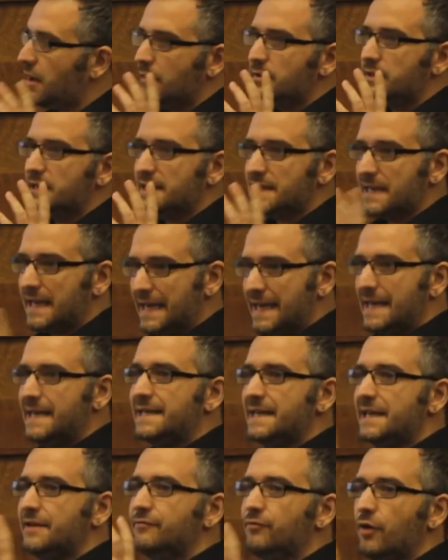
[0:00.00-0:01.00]
this
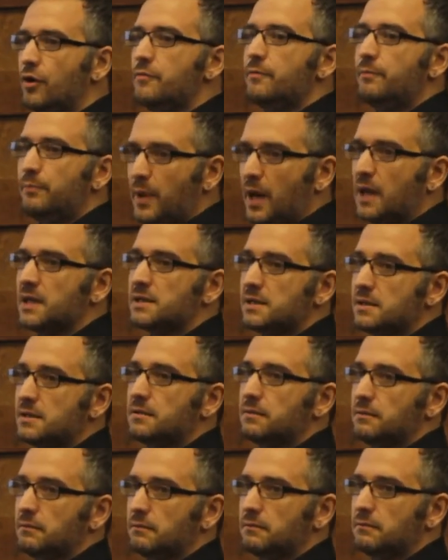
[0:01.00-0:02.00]
easy,
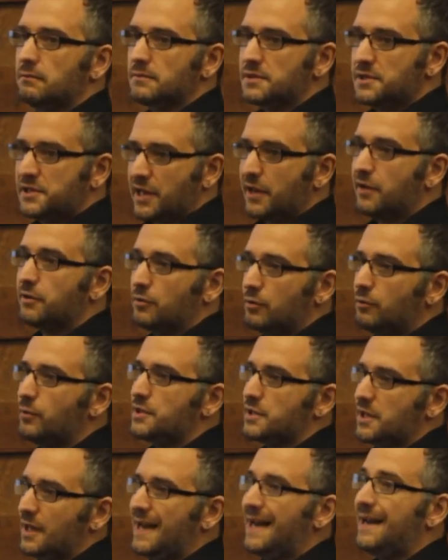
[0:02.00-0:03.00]
robust signal
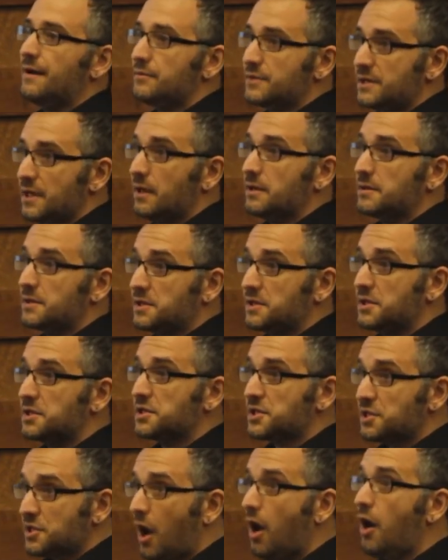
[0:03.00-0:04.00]
which allows us
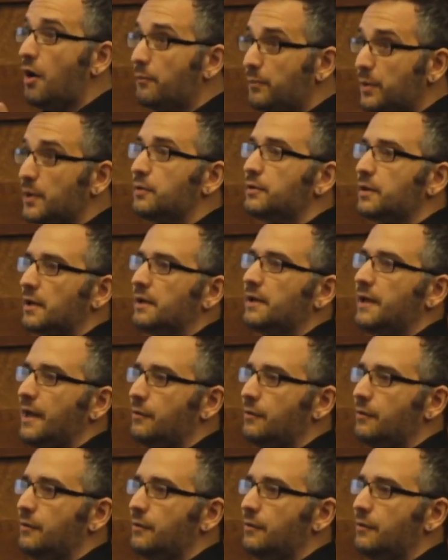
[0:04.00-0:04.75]
to start building a